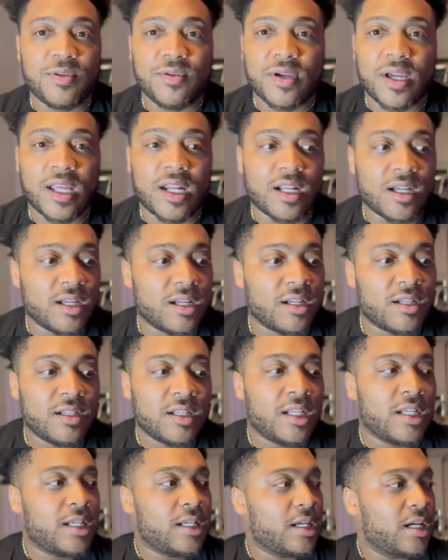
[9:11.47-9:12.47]
You got a
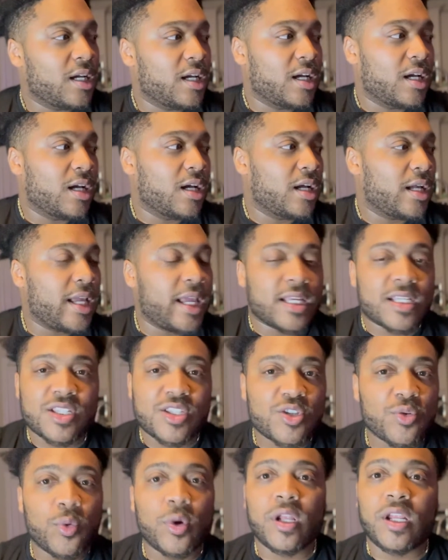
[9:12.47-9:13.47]

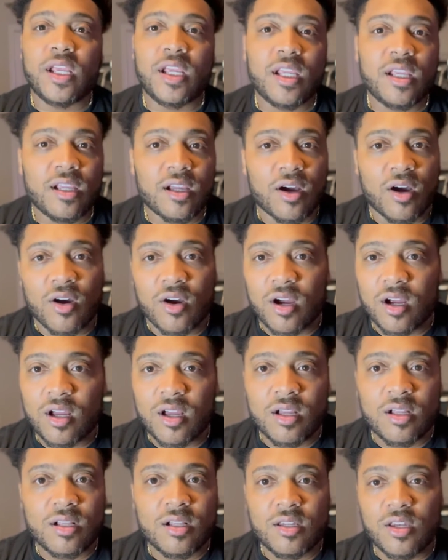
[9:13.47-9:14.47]
S20 or
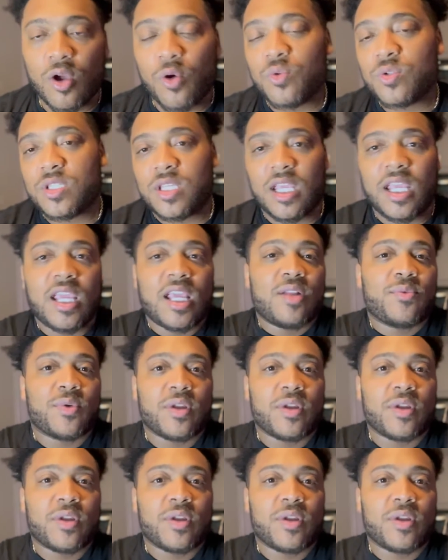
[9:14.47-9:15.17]
a Note 10,